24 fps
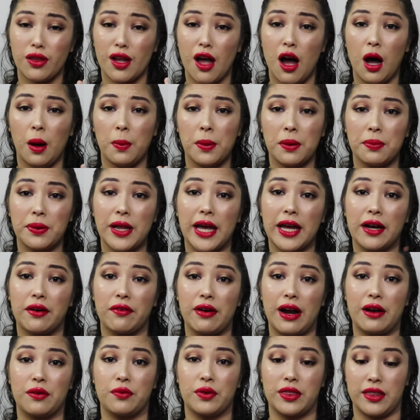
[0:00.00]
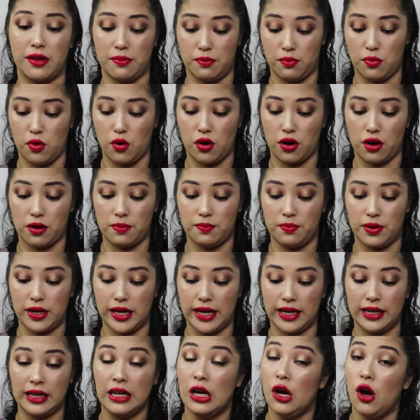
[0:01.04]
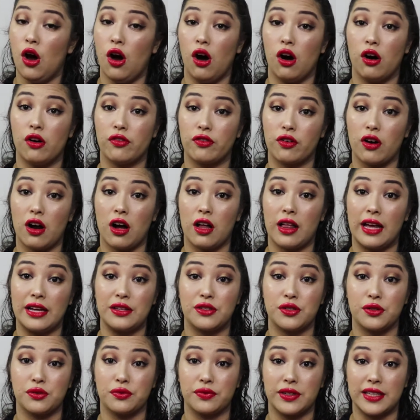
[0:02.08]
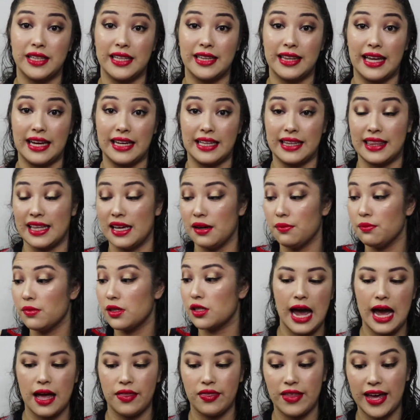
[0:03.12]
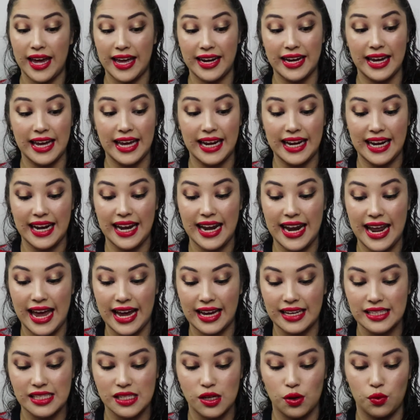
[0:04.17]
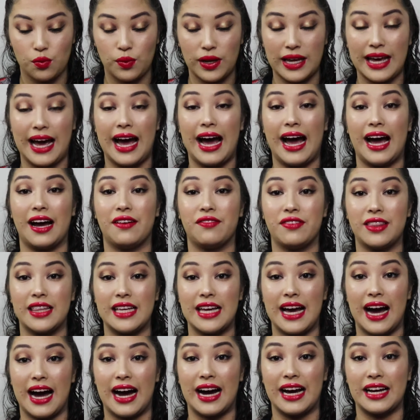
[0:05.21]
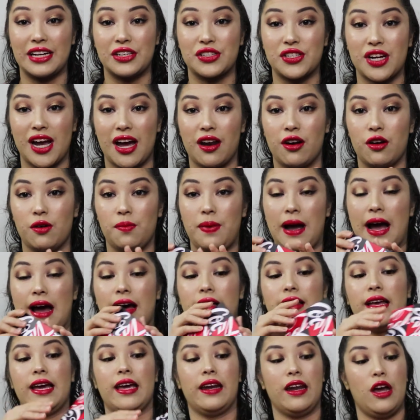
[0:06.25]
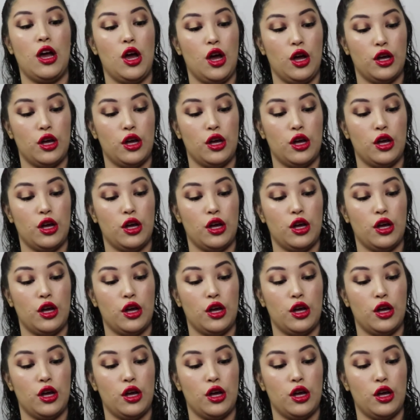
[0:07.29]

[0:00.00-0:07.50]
I'll be playing around with them more, but overall I do really like them. And then next we have the eyeshadow palette.